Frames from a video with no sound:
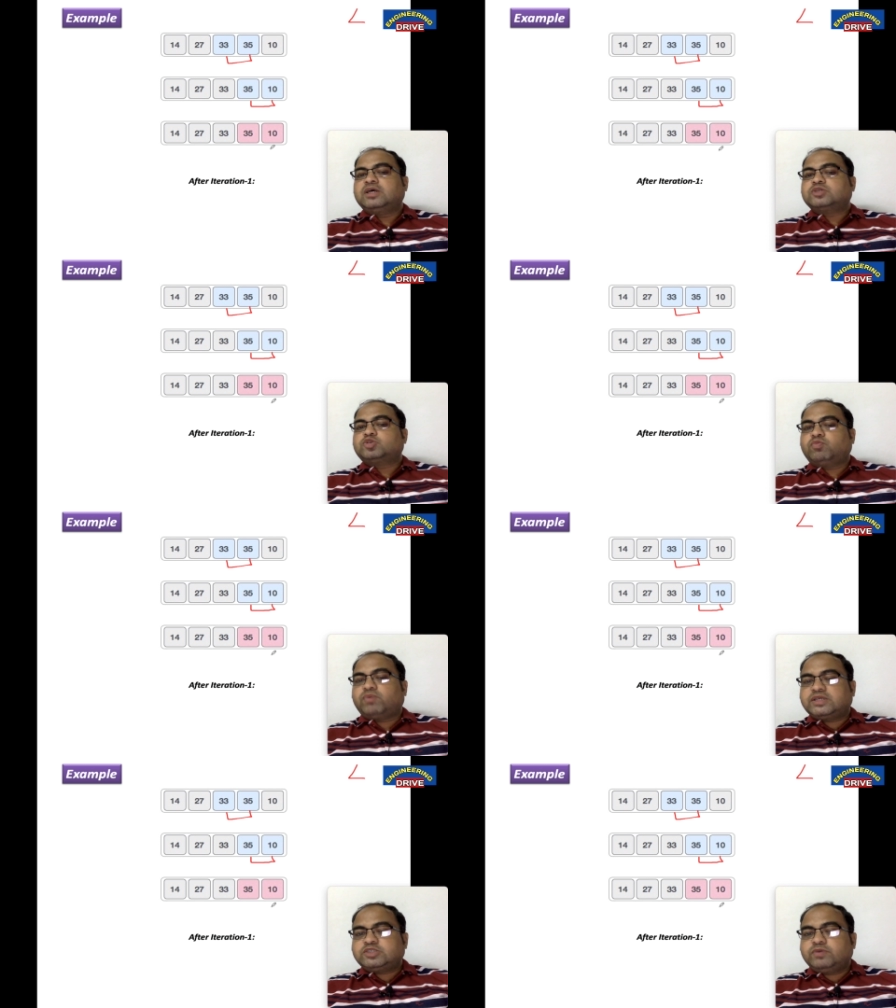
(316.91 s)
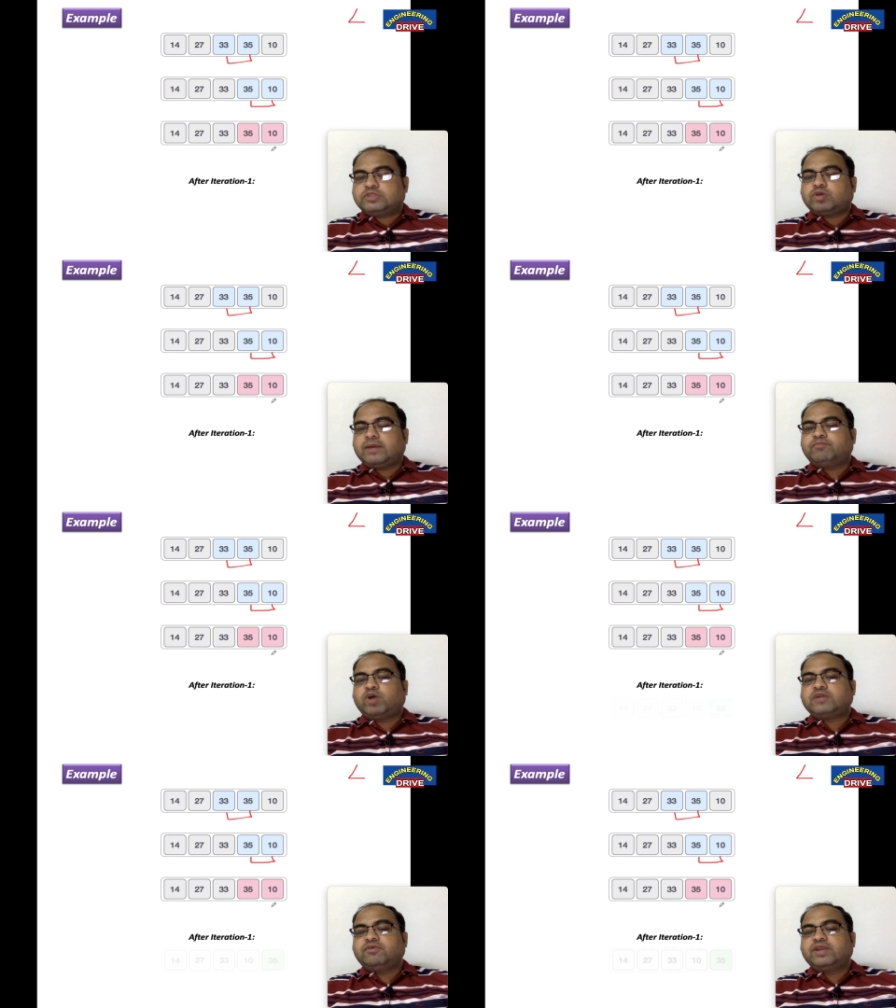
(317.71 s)
so once we swap
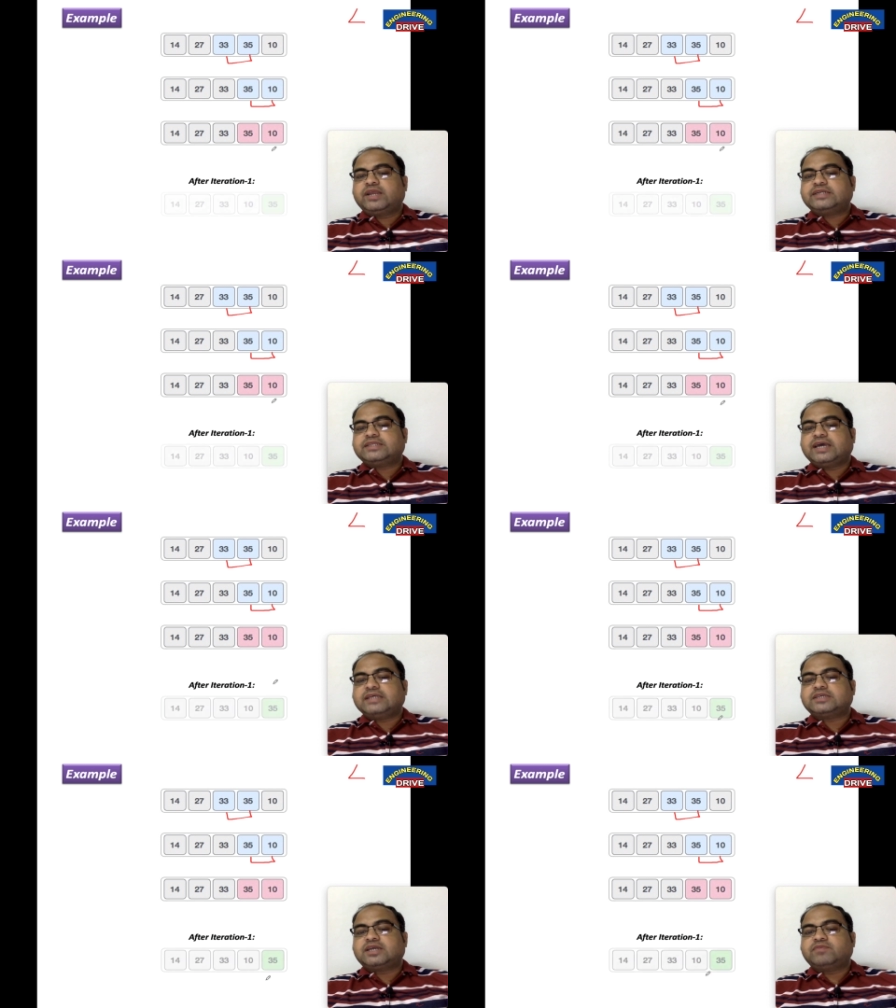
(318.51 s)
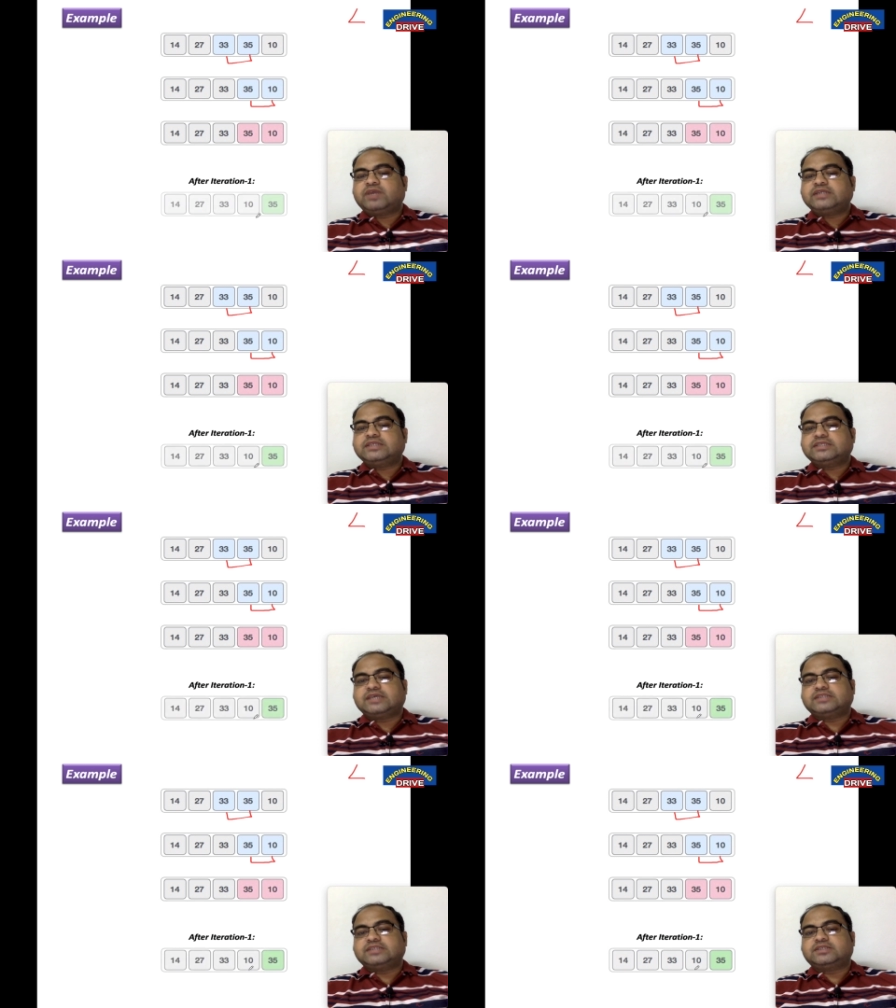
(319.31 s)
what we will get the answer we get this
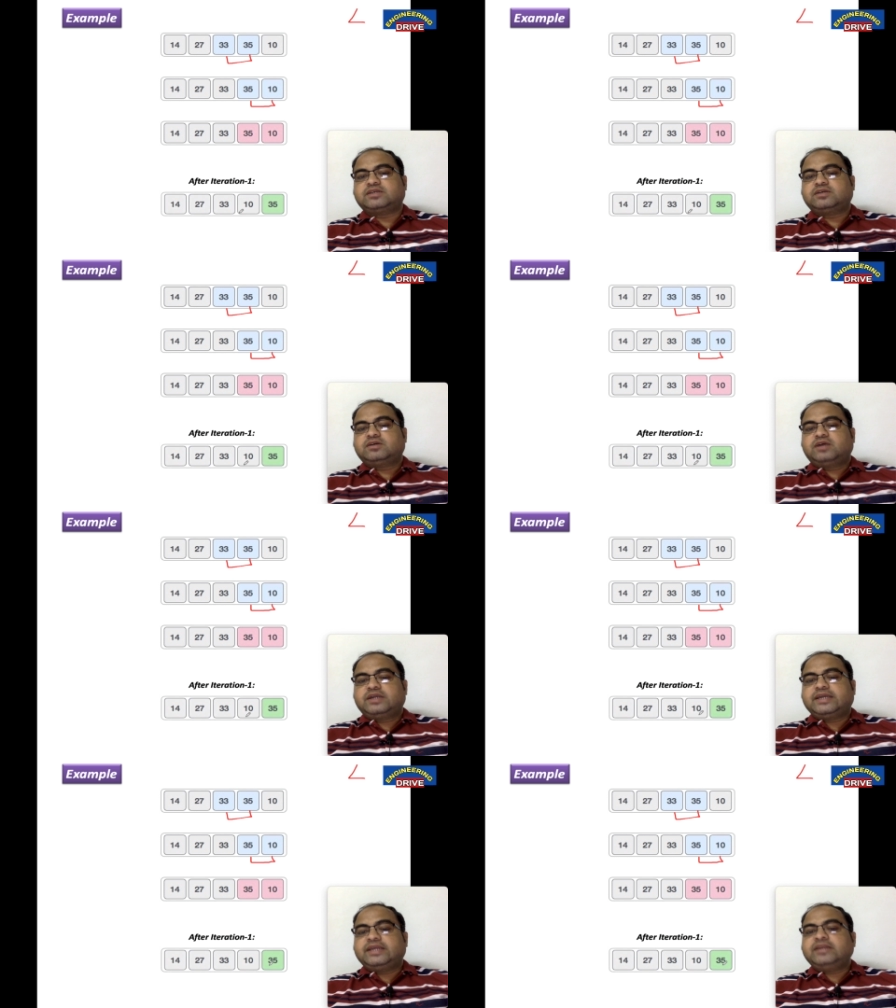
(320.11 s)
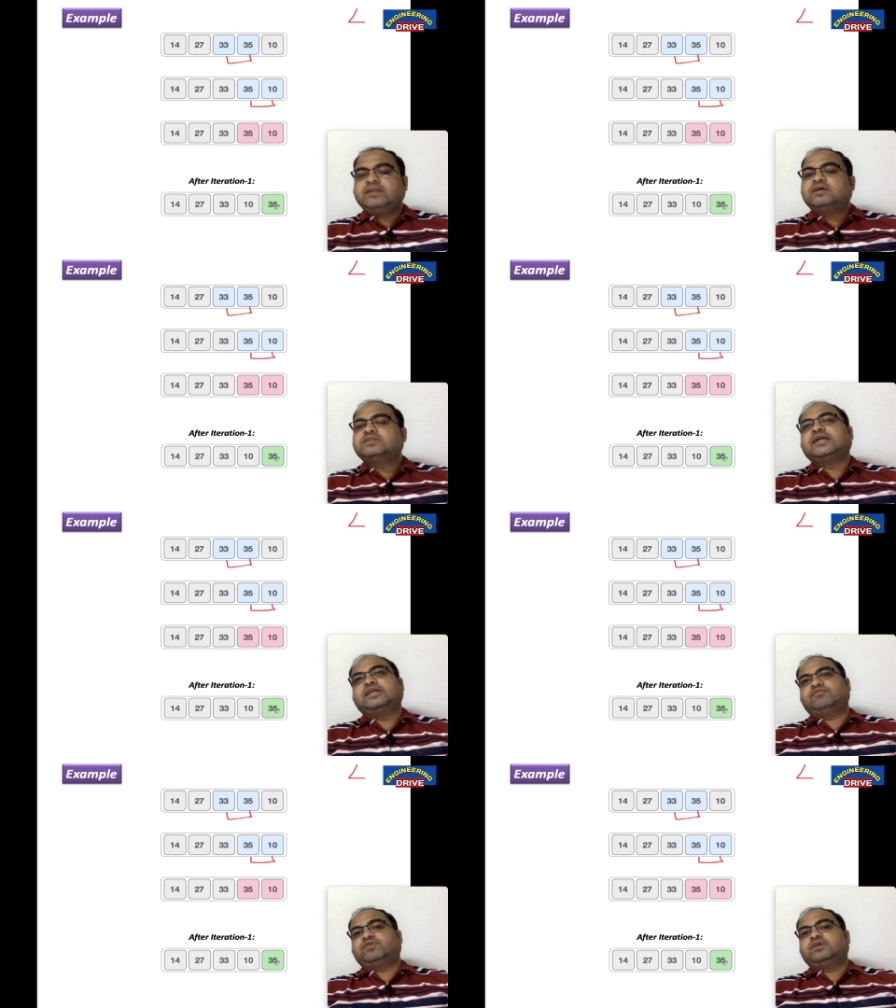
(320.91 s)
answer 10 35